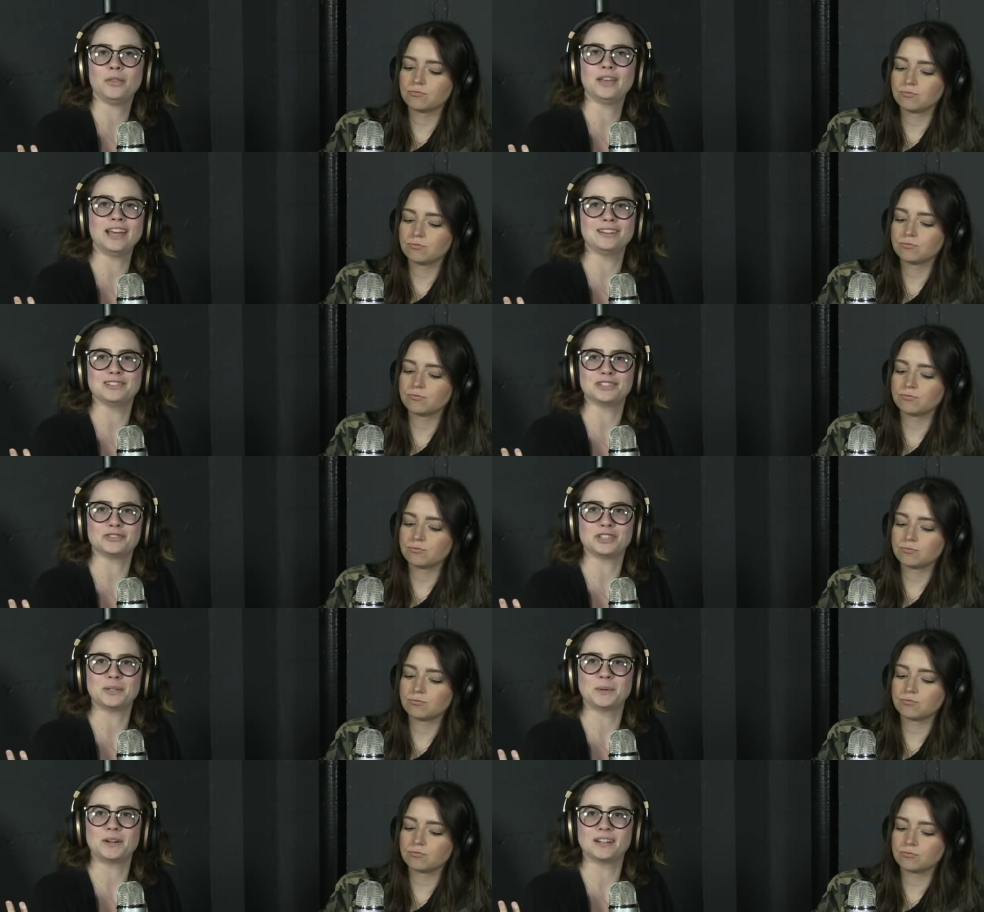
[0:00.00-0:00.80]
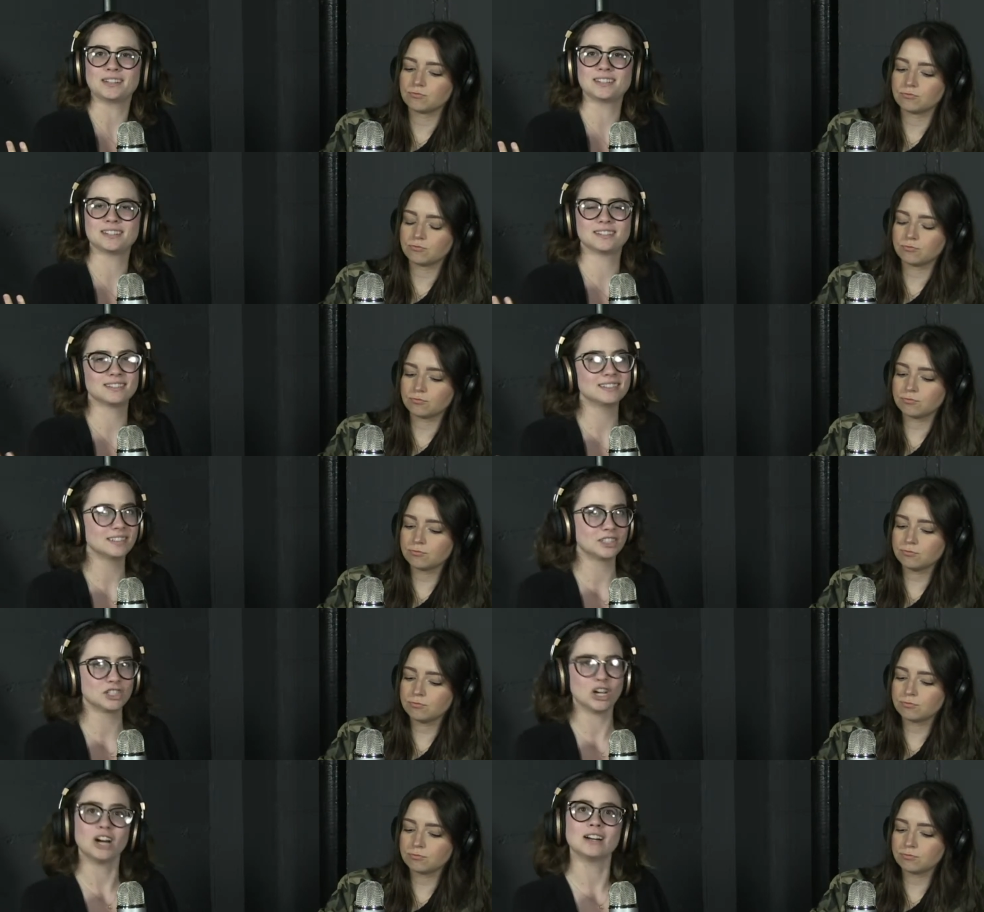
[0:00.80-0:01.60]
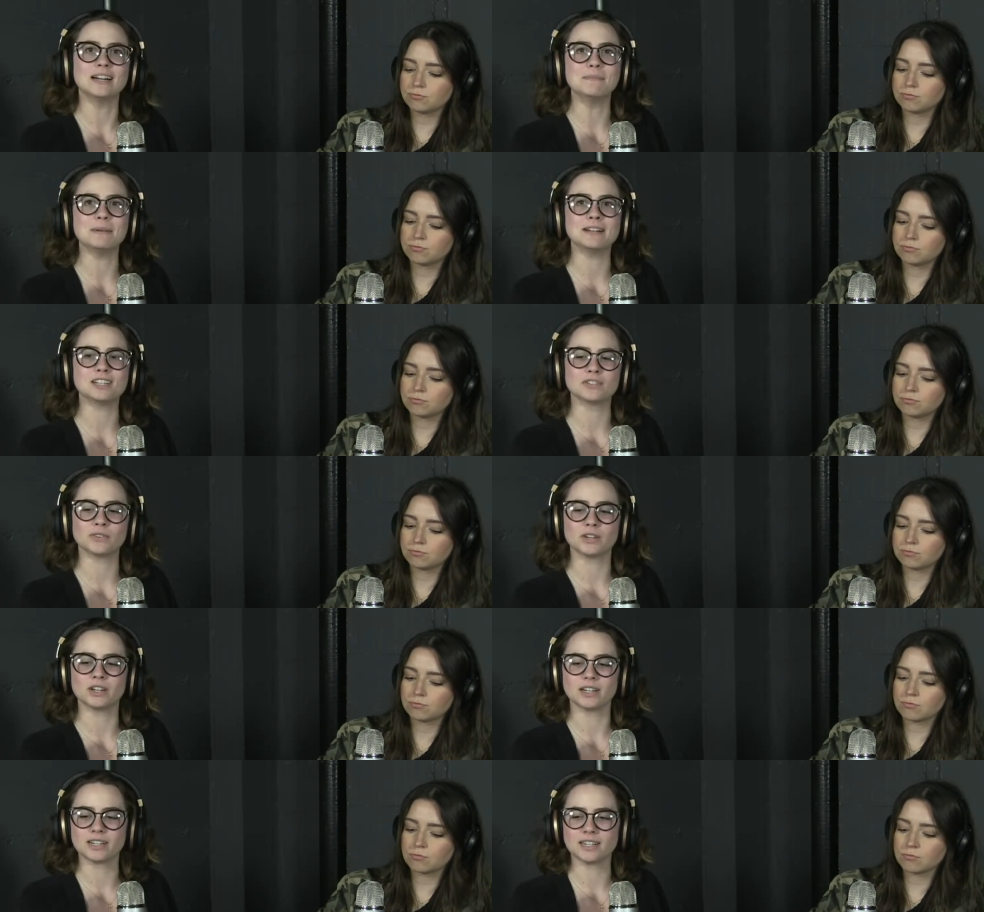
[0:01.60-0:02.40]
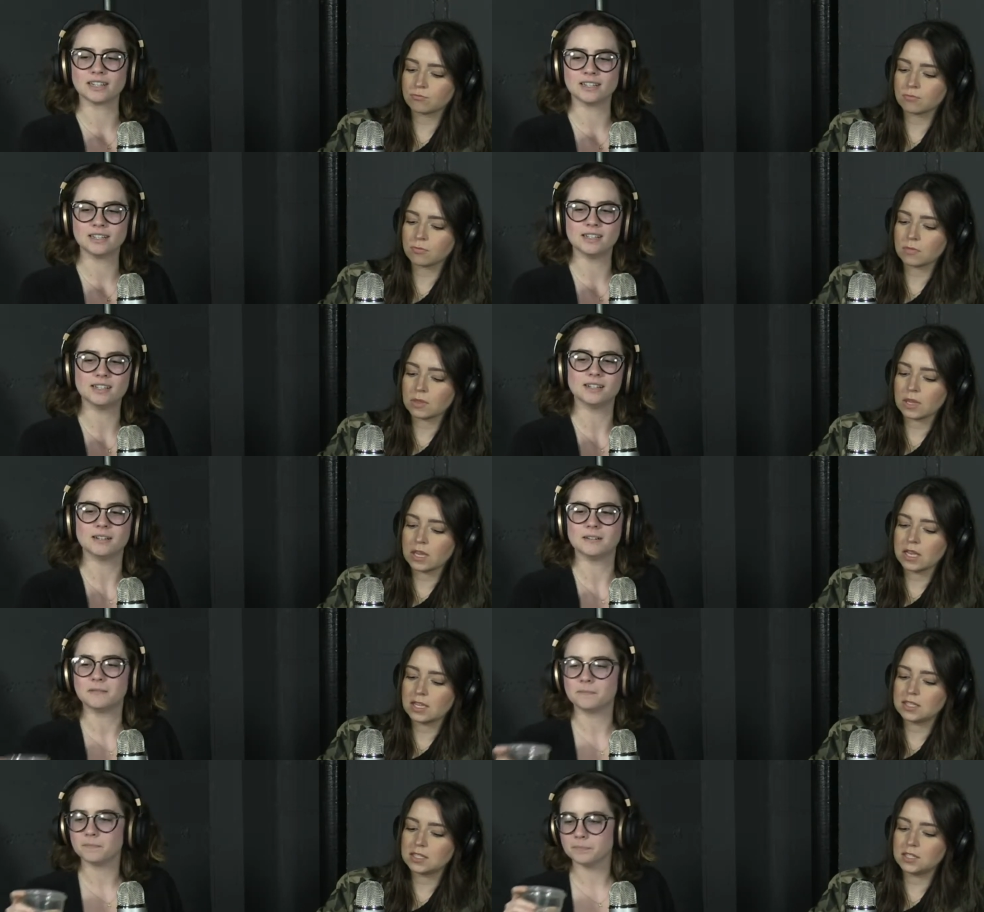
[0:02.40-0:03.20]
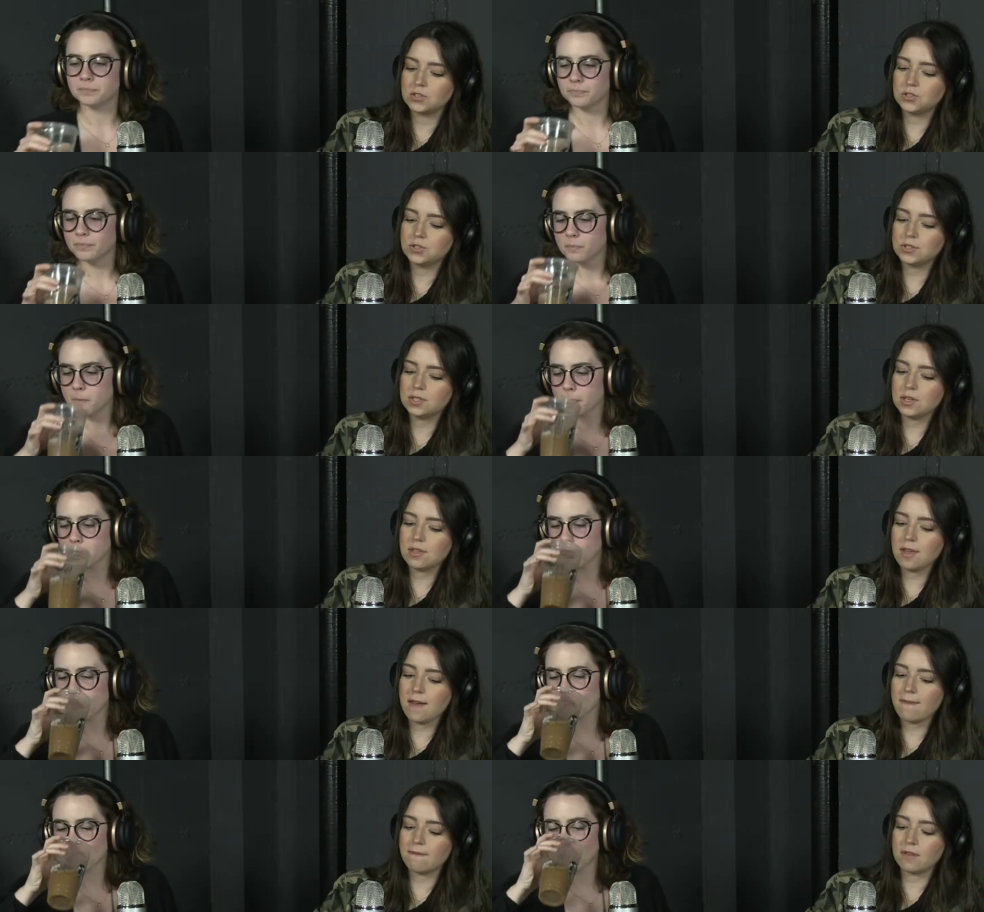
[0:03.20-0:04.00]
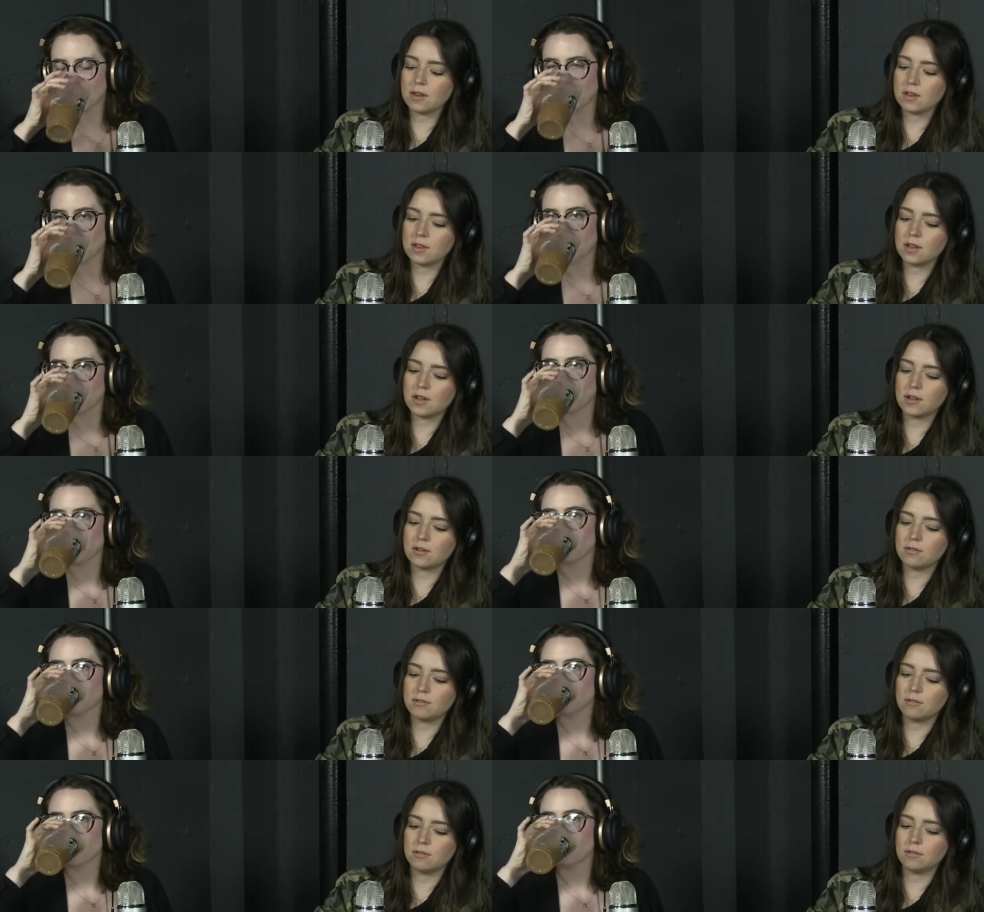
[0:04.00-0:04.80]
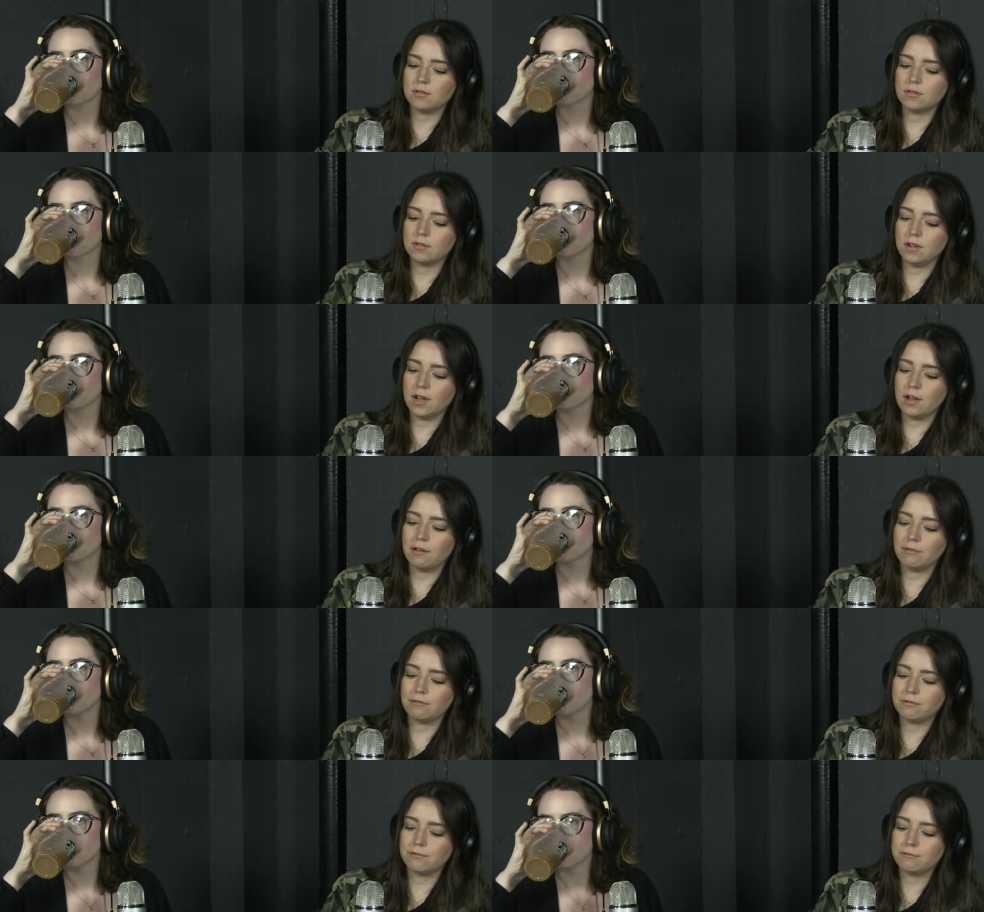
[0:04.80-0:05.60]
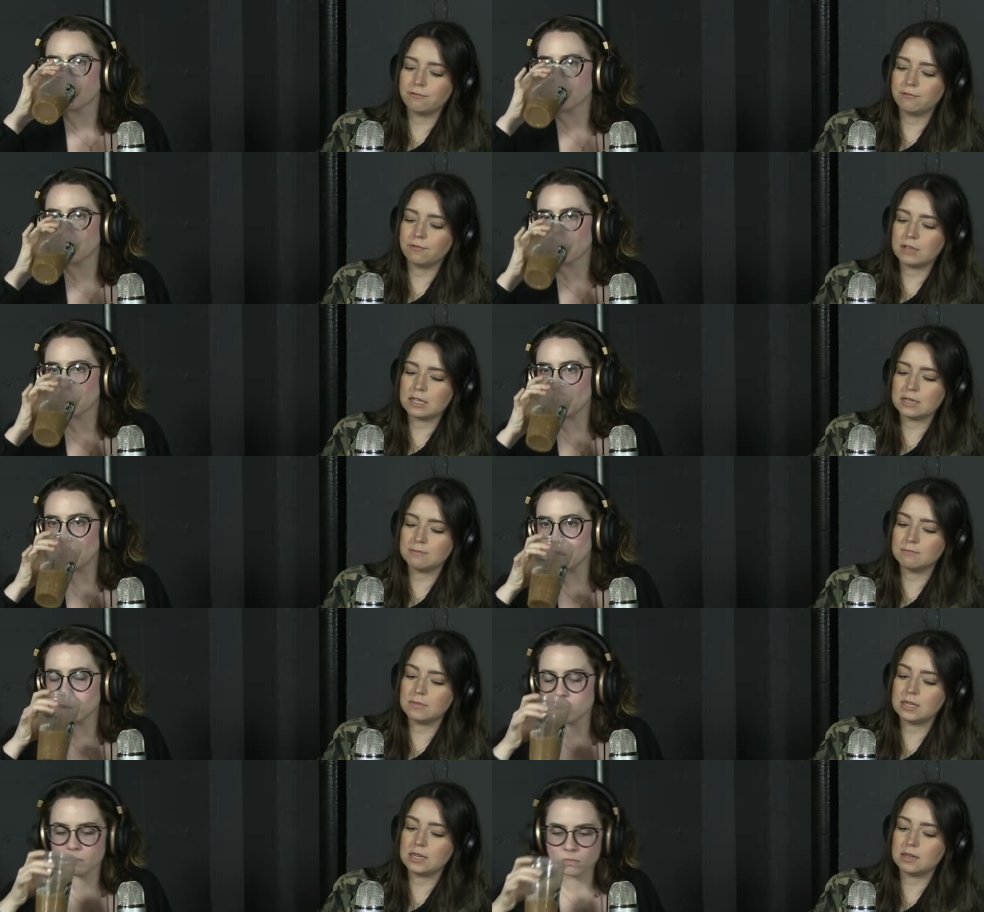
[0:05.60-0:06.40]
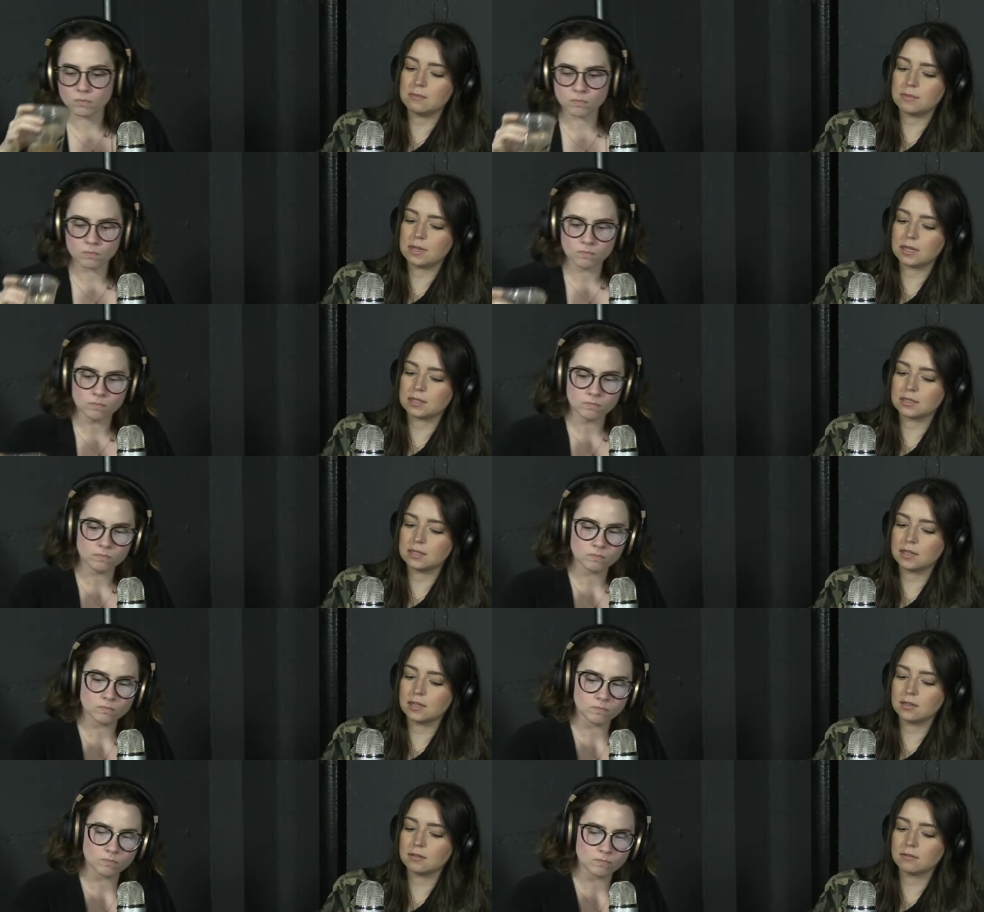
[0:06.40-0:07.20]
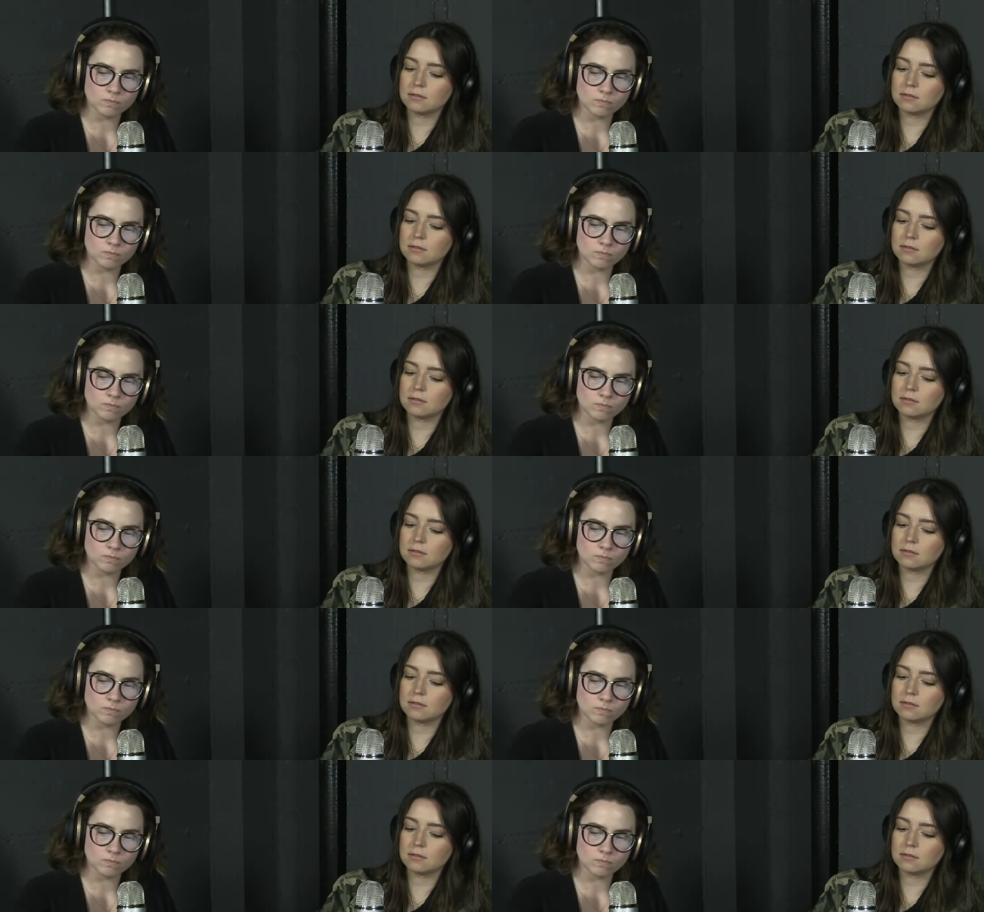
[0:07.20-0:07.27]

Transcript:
Speaker 1: the industry works. Mm-hmm. Sorry, Pitchfork. Did you see that video of
Speaker 2: him meeting Beyonce?